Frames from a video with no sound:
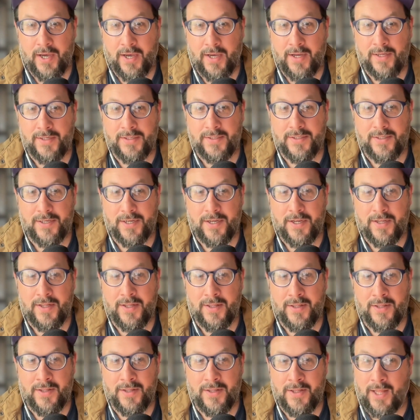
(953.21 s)
because
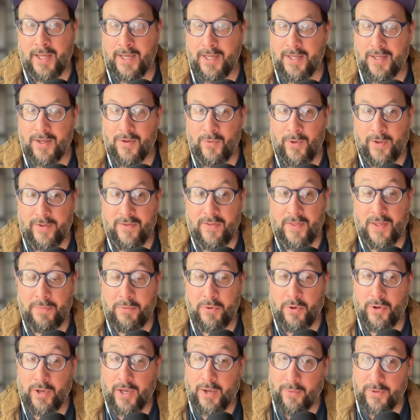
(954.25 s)
like we have to think
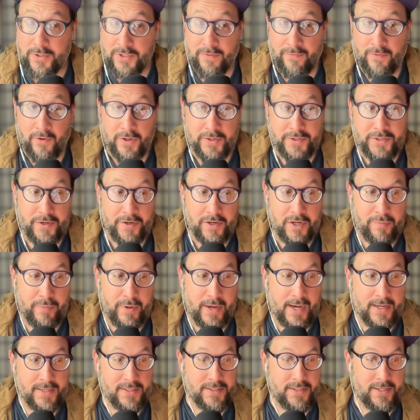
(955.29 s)
about, okay, what's our volunteer
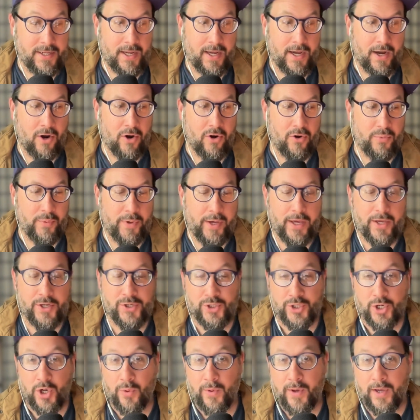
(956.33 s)
capacity? Are we
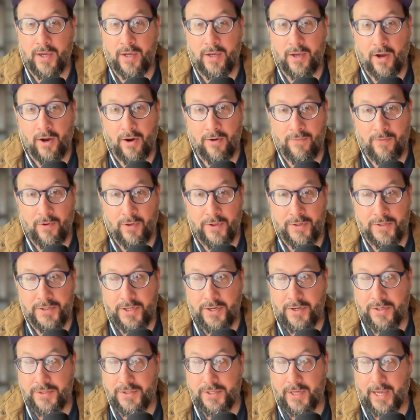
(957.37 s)
showing our
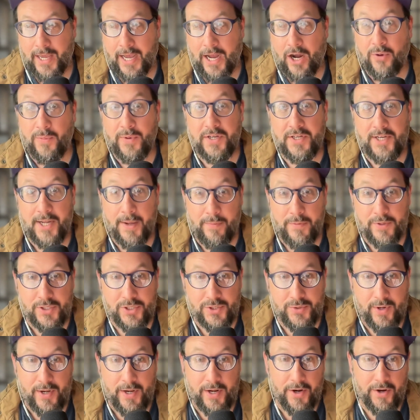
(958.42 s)
volunteers, like, how are we
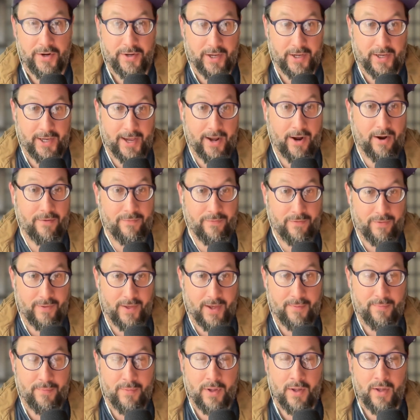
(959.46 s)
demonstrating our care for
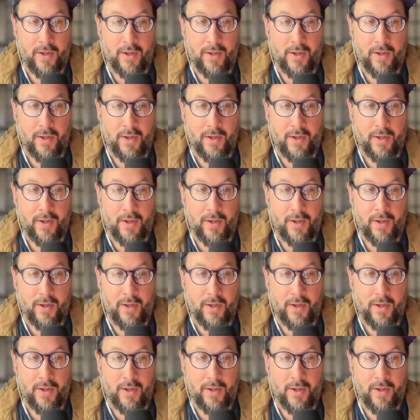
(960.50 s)
them?